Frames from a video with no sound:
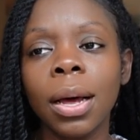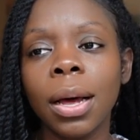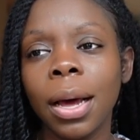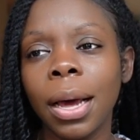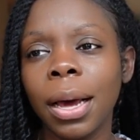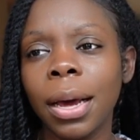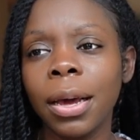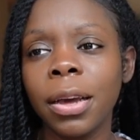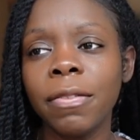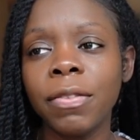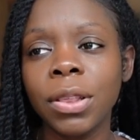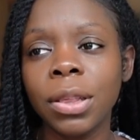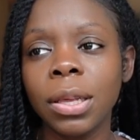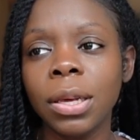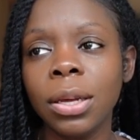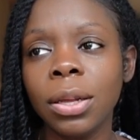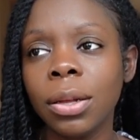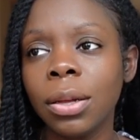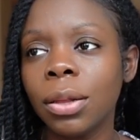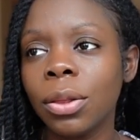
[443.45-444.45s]
I've
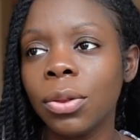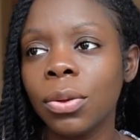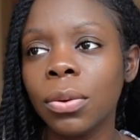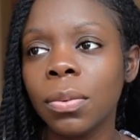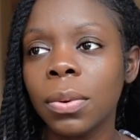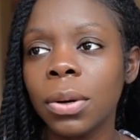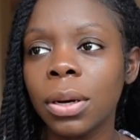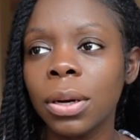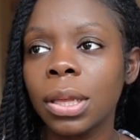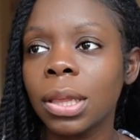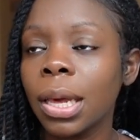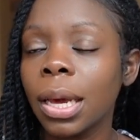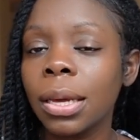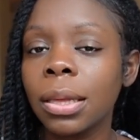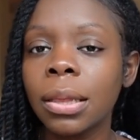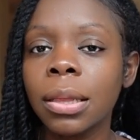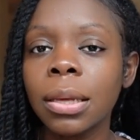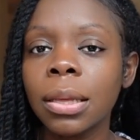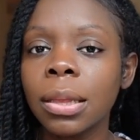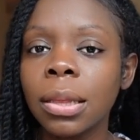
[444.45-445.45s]
seen it to where it's
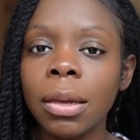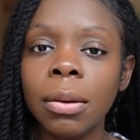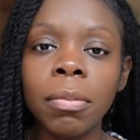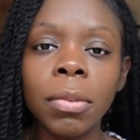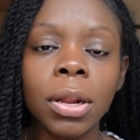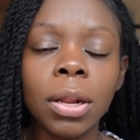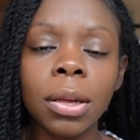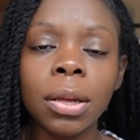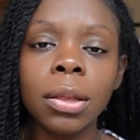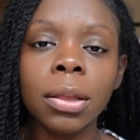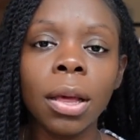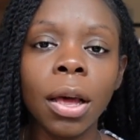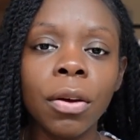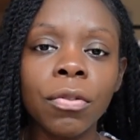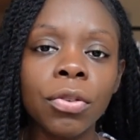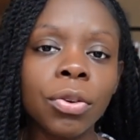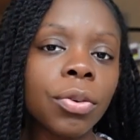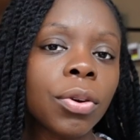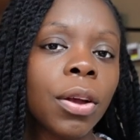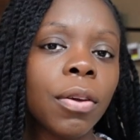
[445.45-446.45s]
like 60 minutes
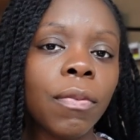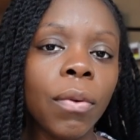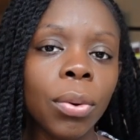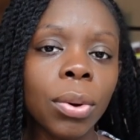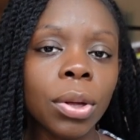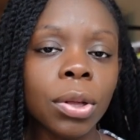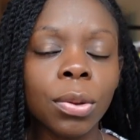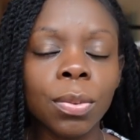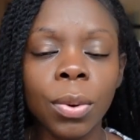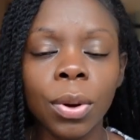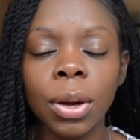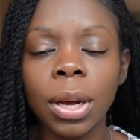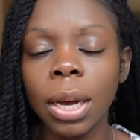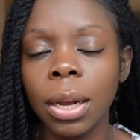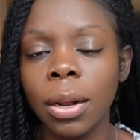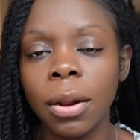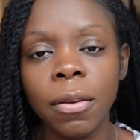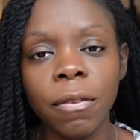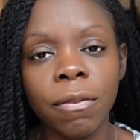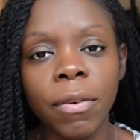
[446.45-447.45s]
of straight focus work
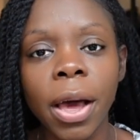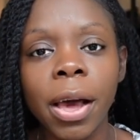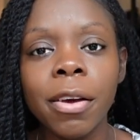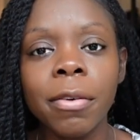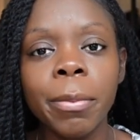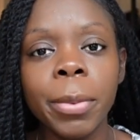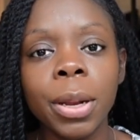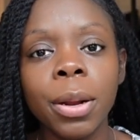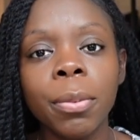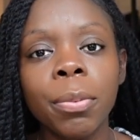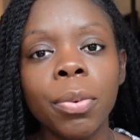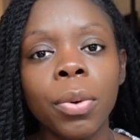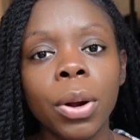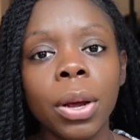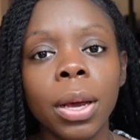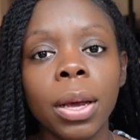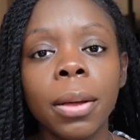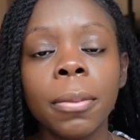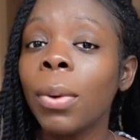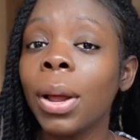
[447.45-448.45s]
and then a five minute break.